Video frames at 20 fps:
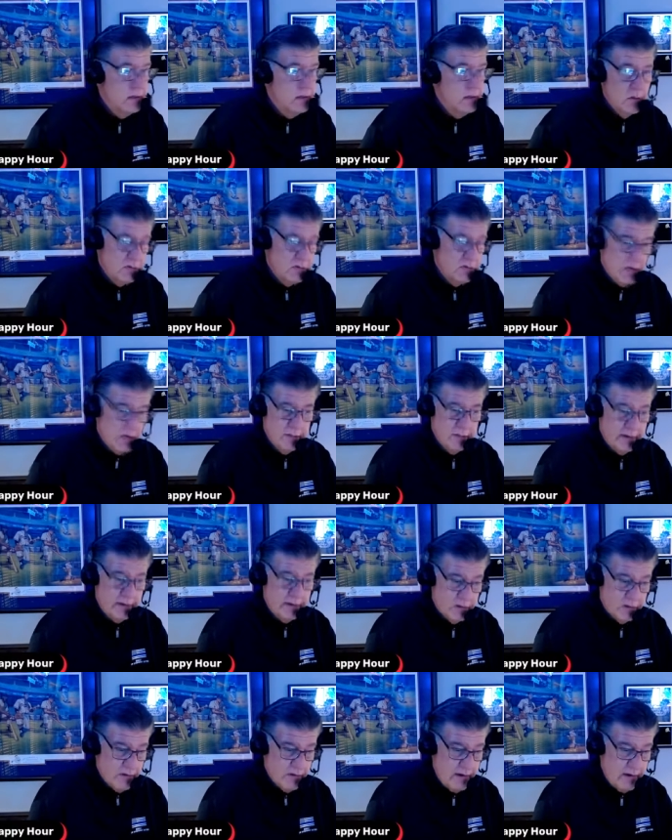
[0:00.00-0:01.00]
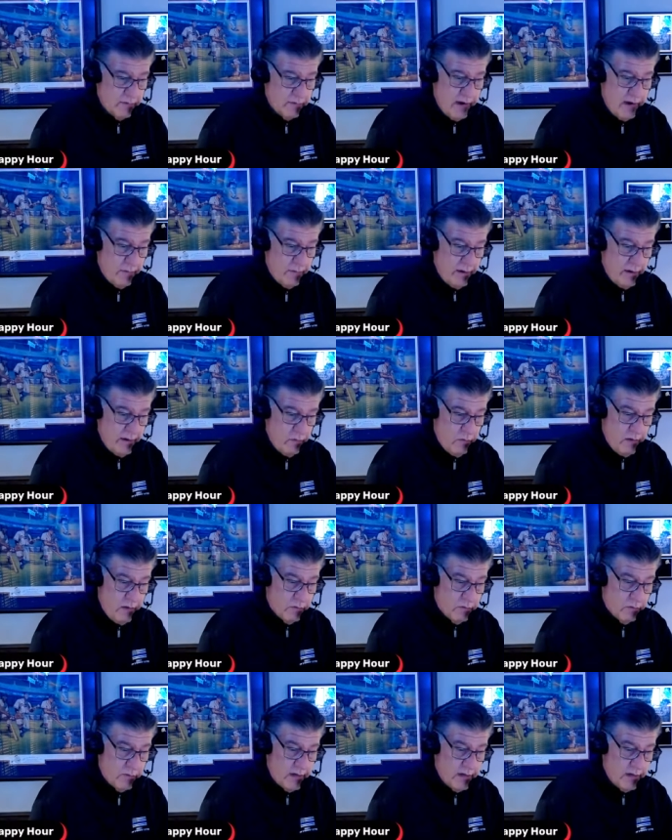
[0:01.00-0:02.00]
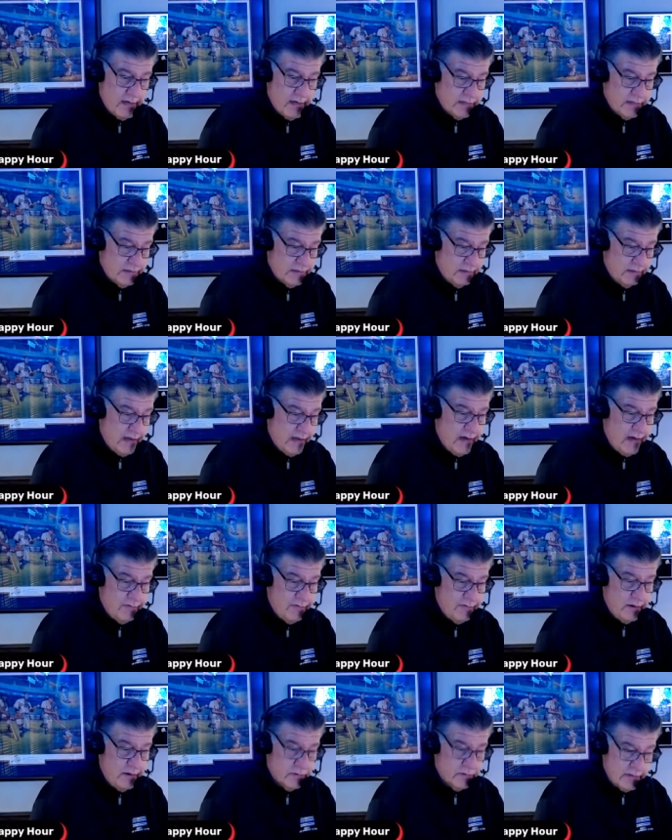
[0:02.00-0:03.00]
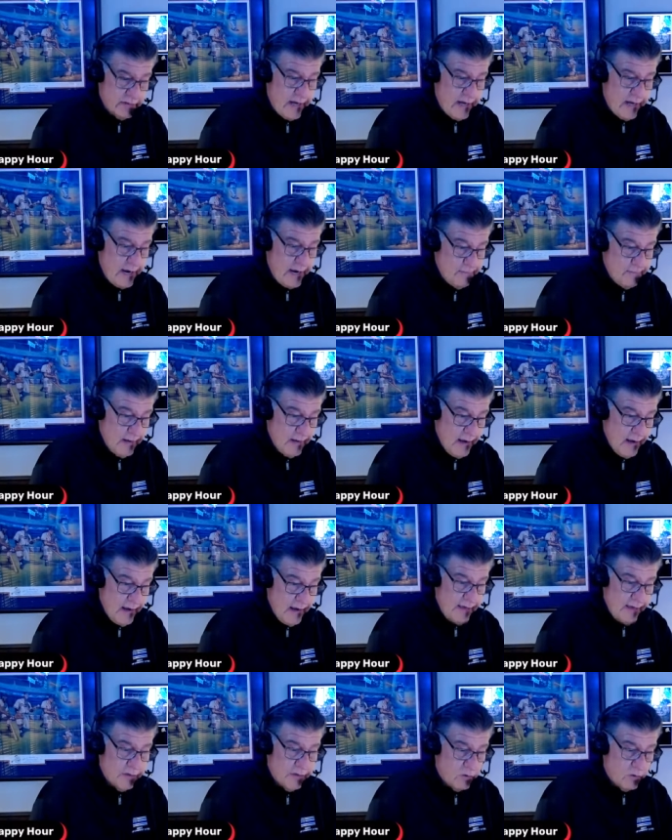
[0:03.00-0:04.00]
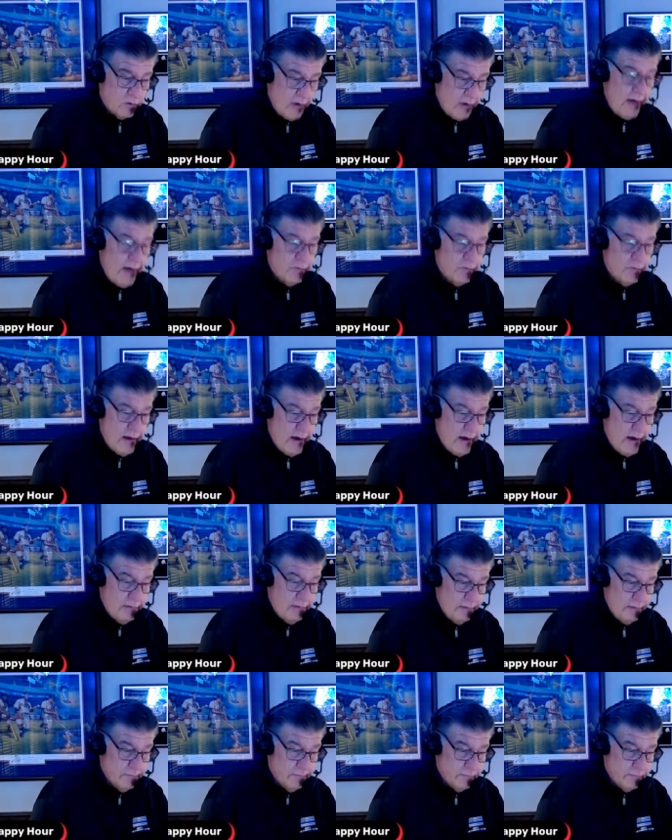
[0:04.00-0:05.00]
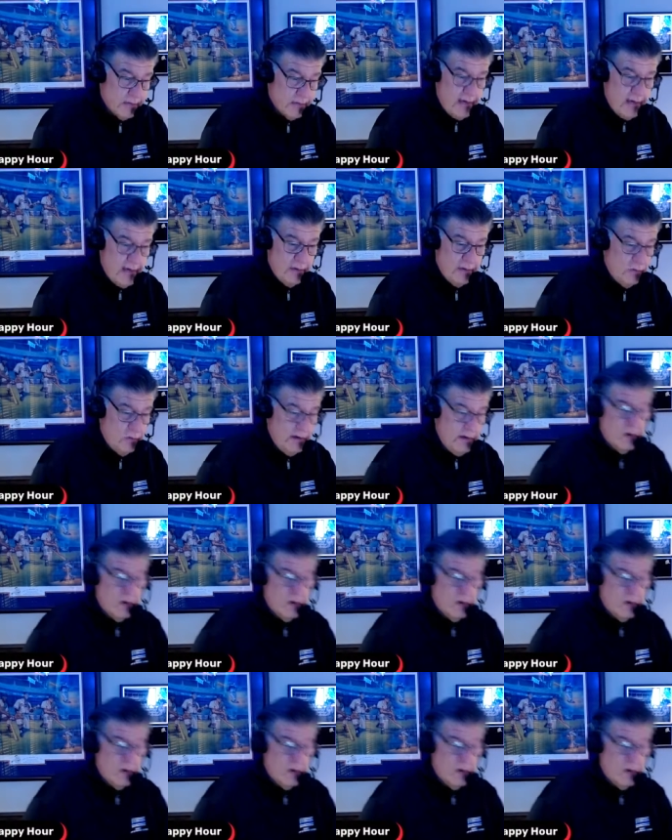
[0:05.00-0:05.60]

We talked about the ground round. By the way, we're broadcasting live here tonight at the ground round, and we